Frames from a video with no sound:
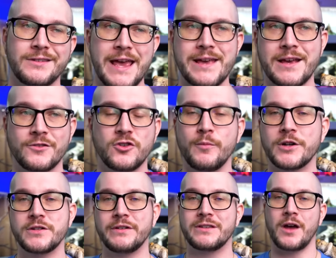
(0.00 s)
taking too
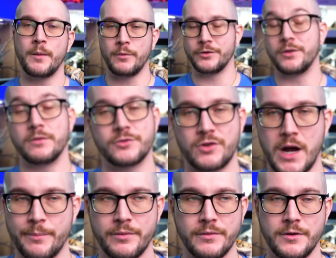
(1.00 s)
much of a tumble, don't
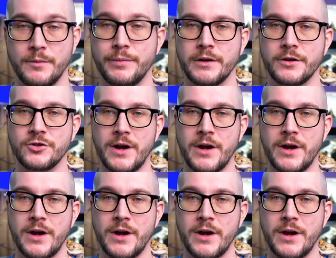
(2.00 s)
drop your bearded